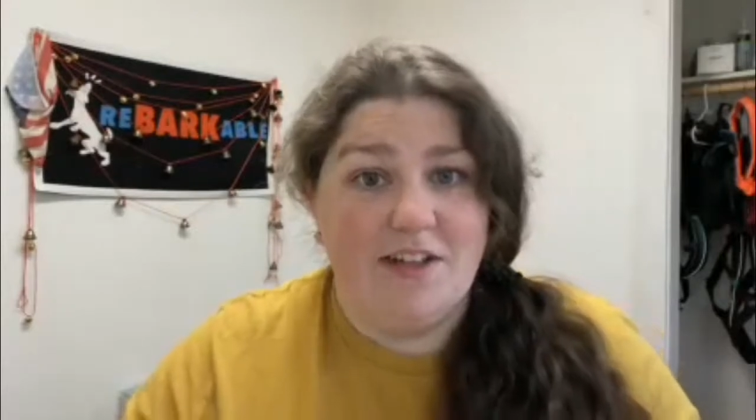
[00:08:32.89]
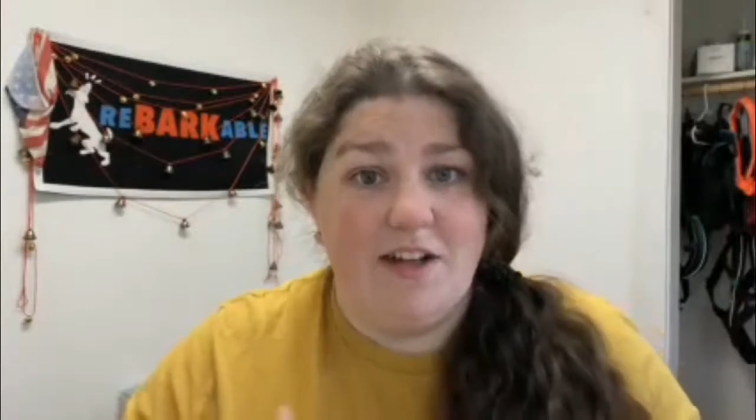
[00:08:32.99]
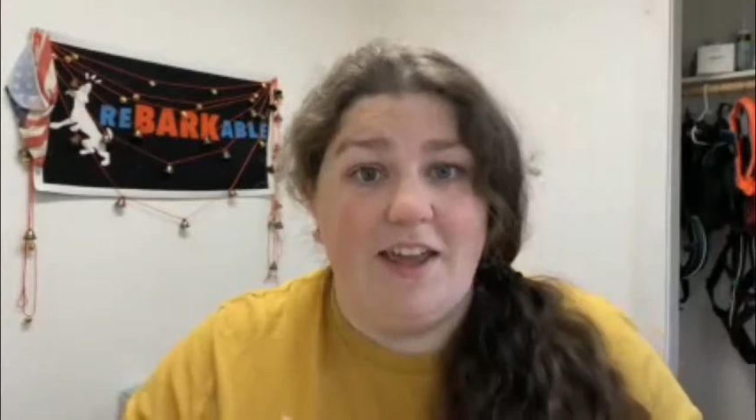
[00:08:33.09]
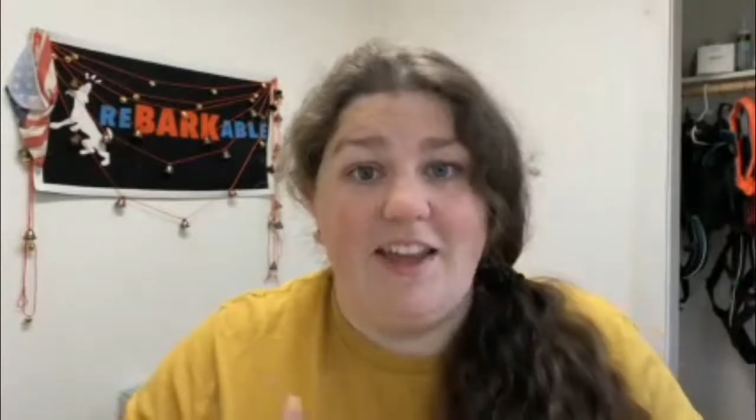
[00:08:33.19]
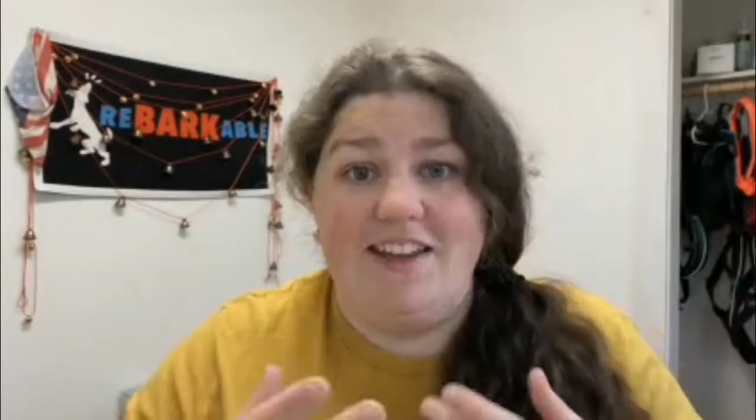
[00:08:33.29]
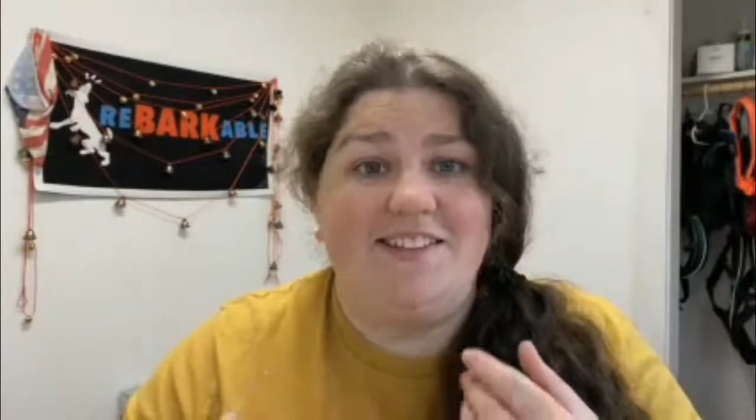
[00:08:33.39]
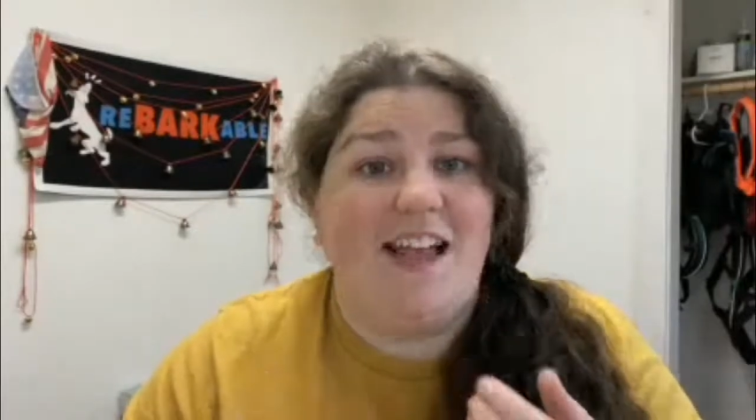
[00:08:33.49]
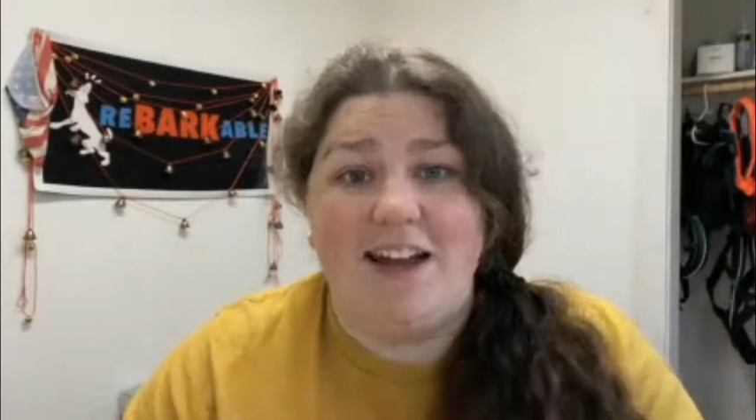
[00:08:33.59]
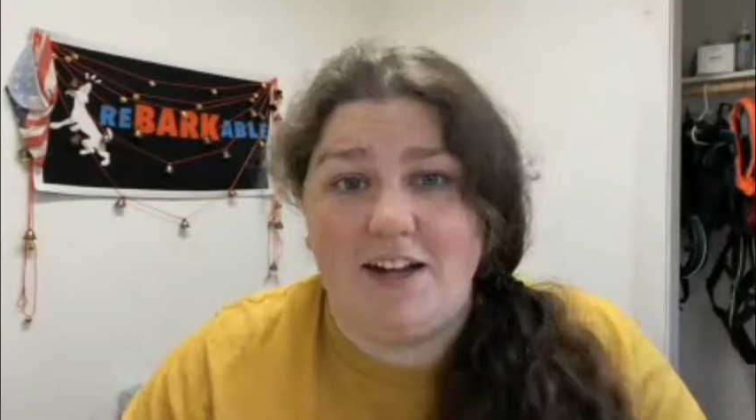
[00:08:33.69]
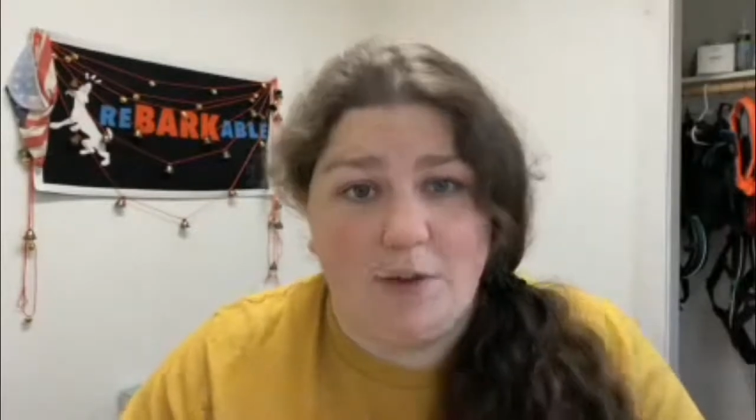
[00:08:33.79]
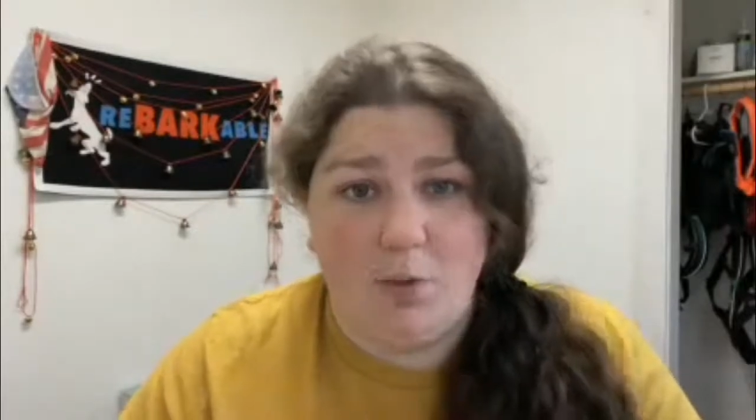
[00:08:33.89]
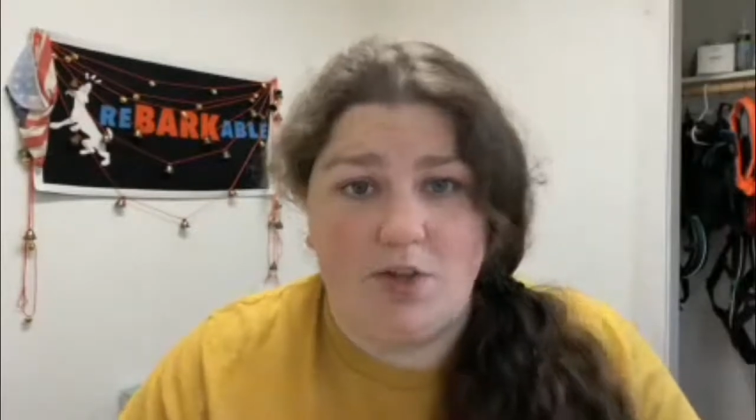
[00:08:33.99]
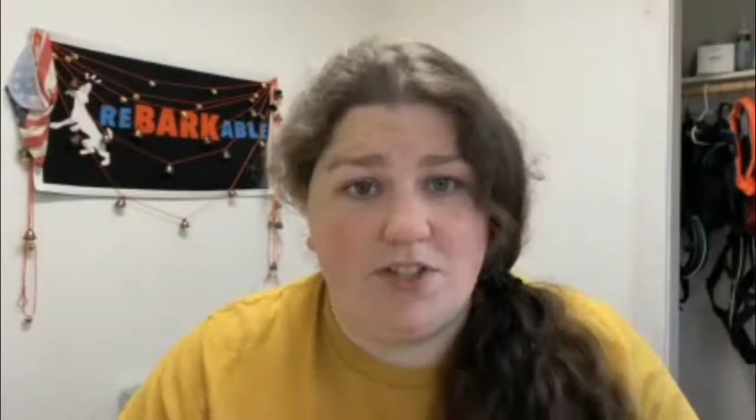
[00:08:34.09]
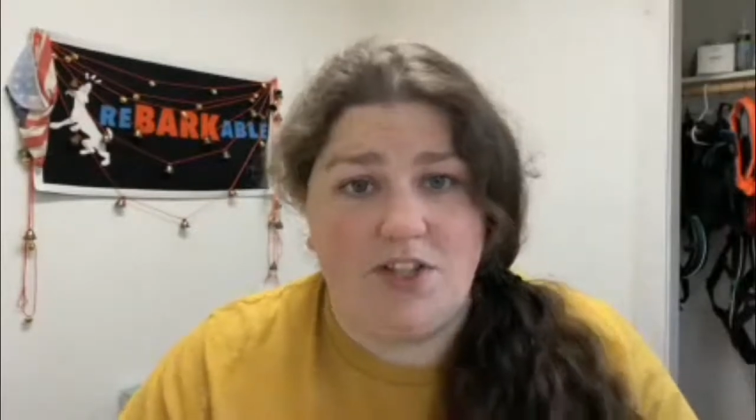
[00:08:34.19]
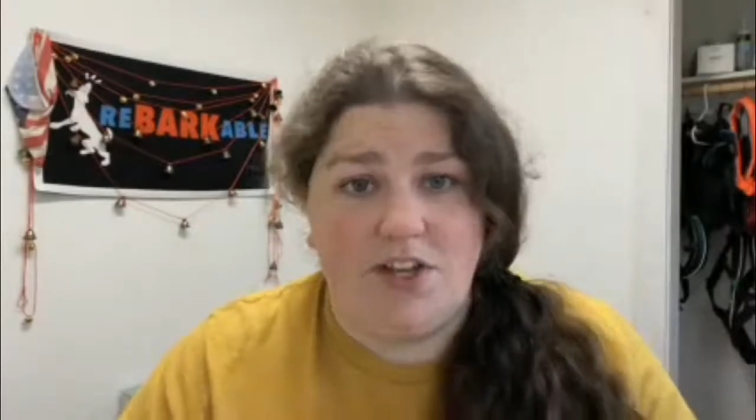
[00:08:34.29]
like exactly
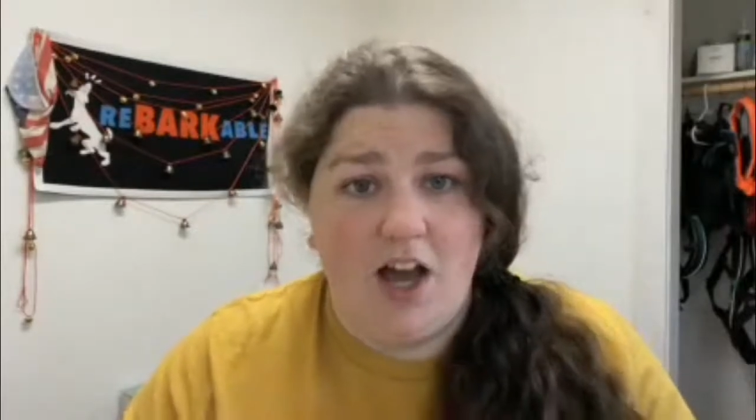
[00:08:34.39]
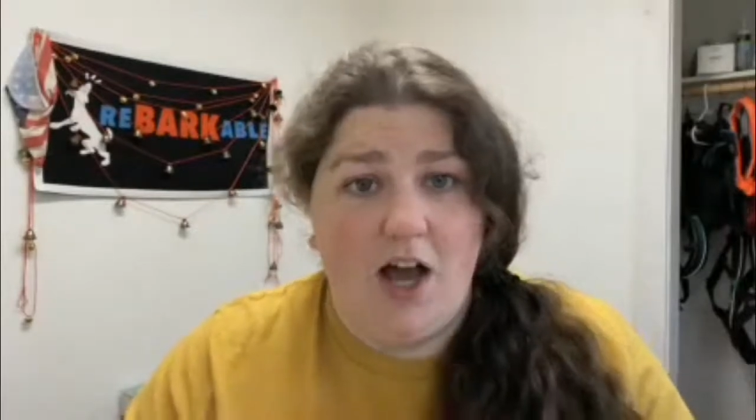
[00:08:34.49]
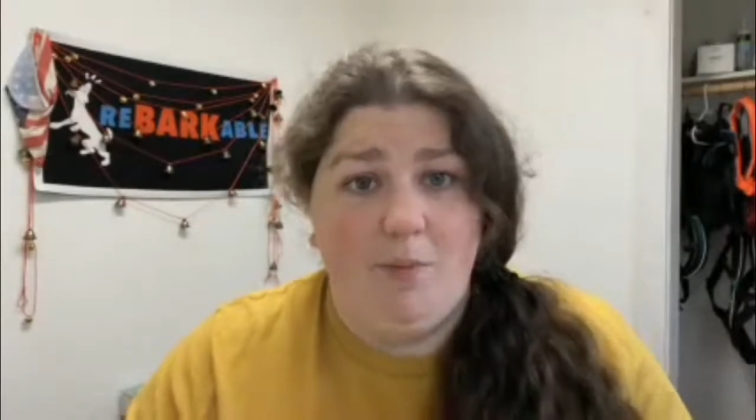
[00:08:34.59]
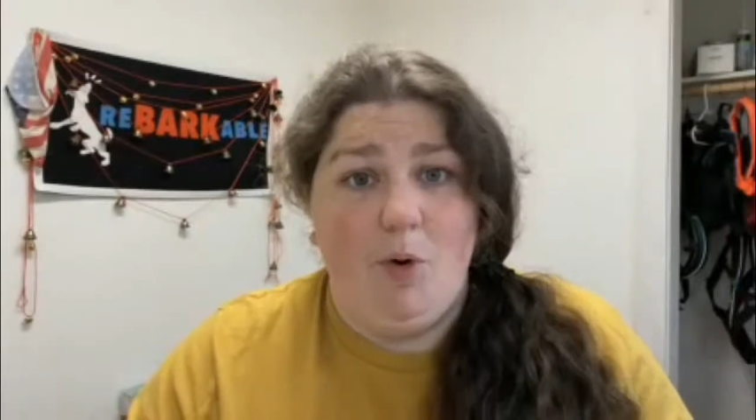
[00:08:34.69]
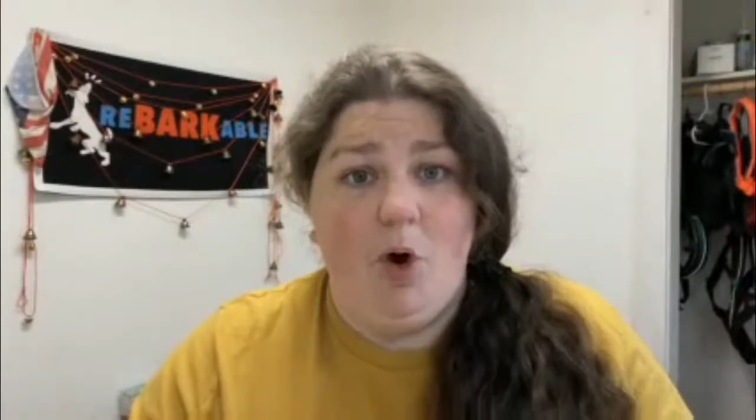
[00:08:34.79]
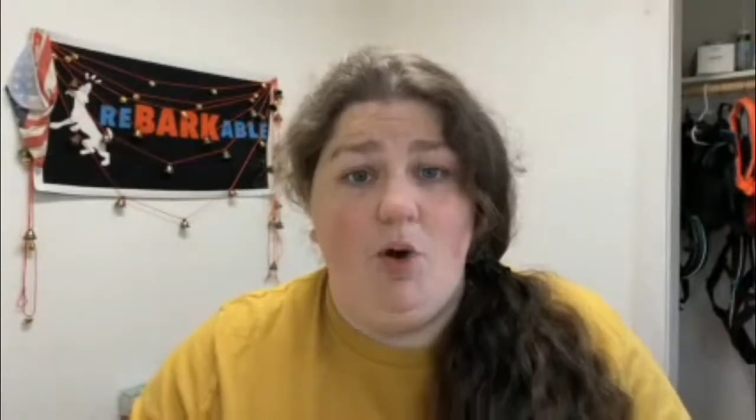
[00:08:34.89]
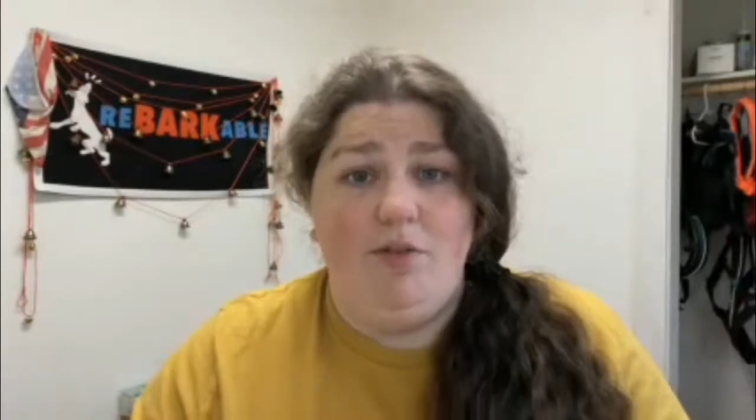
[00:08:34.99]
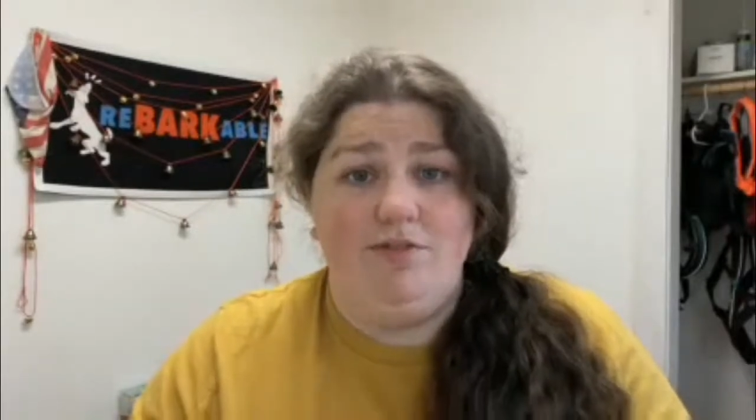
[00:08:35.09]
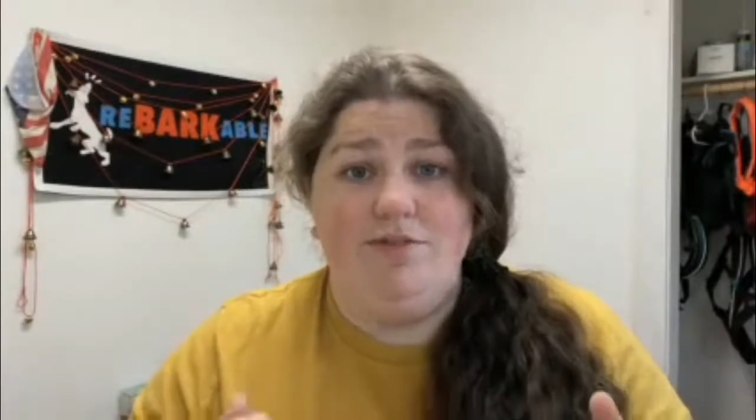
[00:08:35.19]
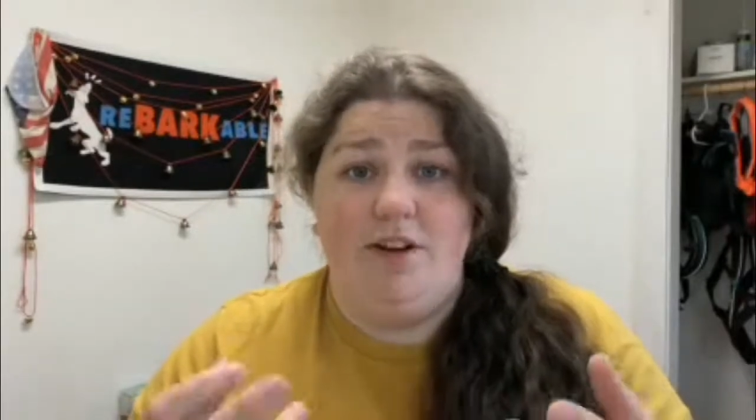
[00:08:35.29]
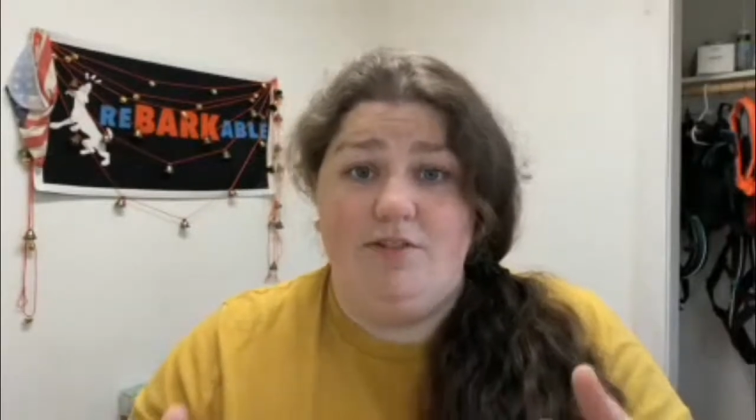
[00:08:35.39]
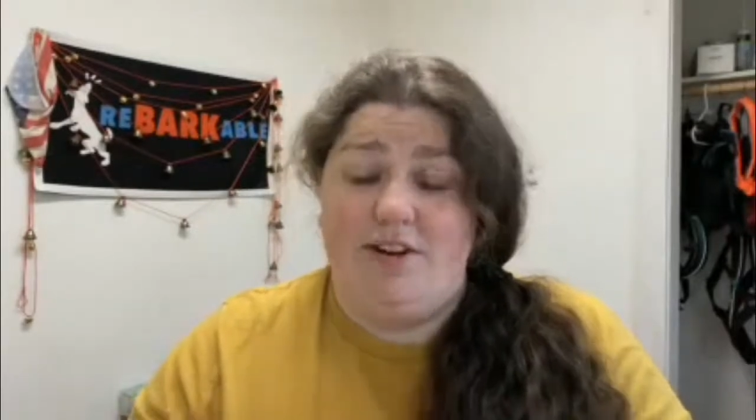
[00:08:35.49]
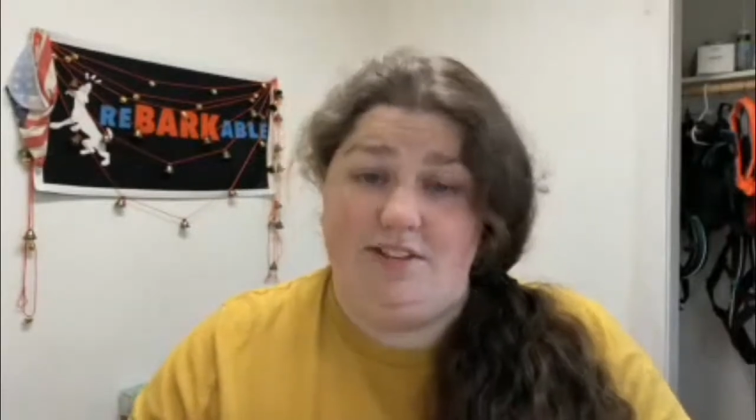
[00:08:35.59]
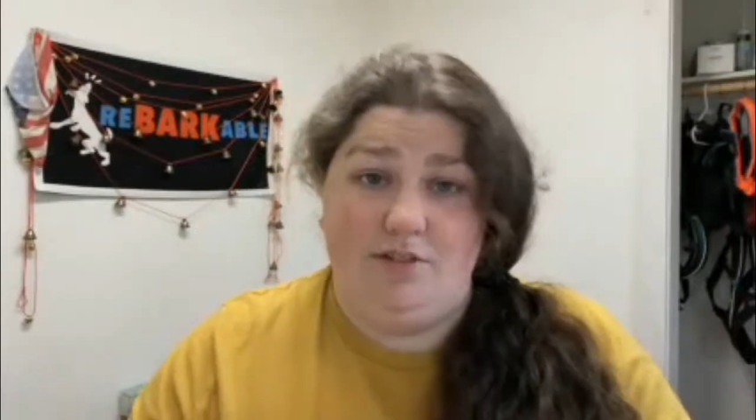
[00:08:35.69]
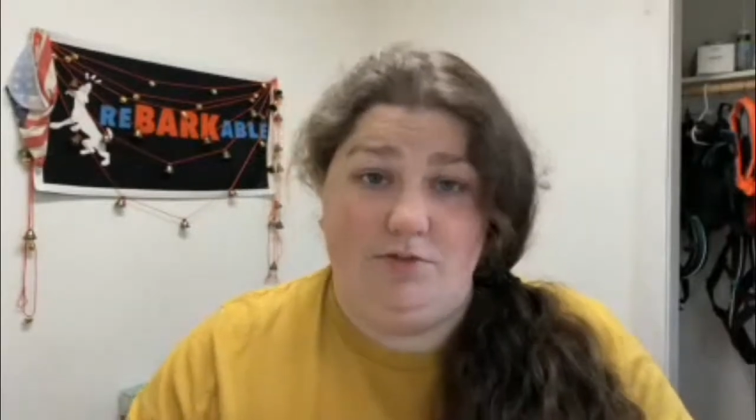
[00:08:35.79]
what's going to come of a
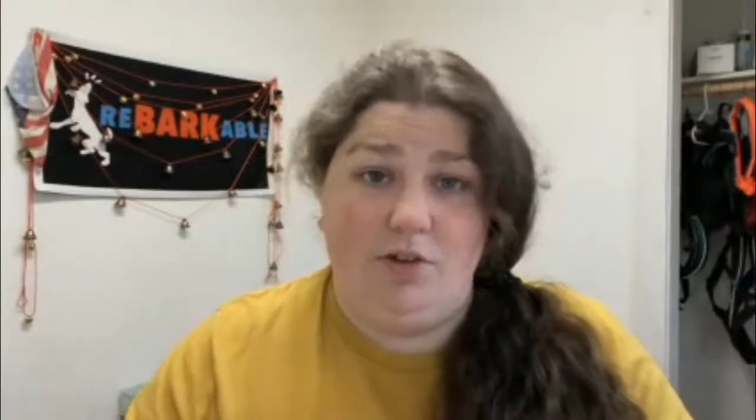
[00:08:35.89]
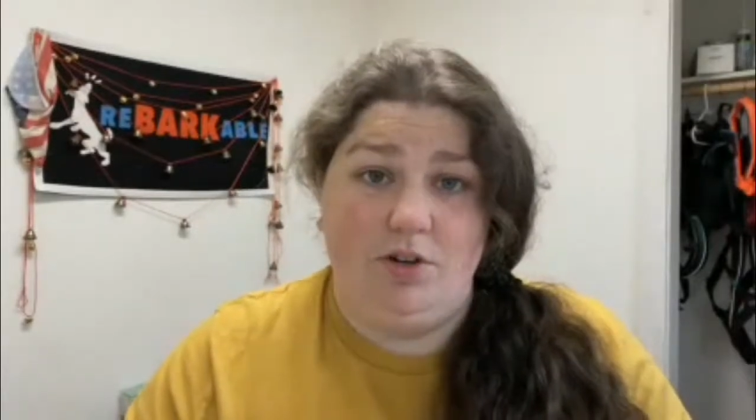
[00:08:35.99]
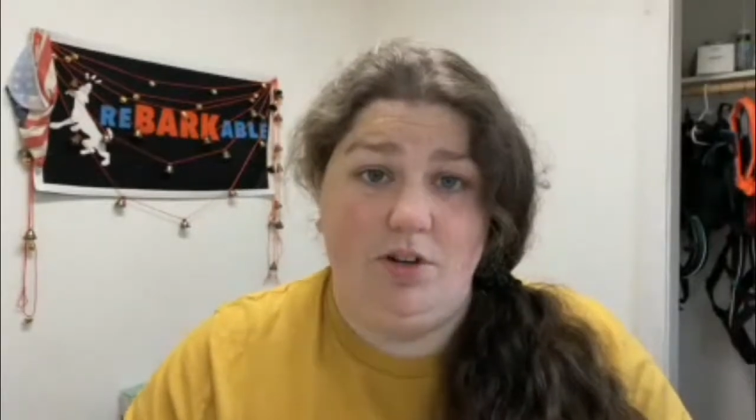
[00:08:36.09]
rescue dog.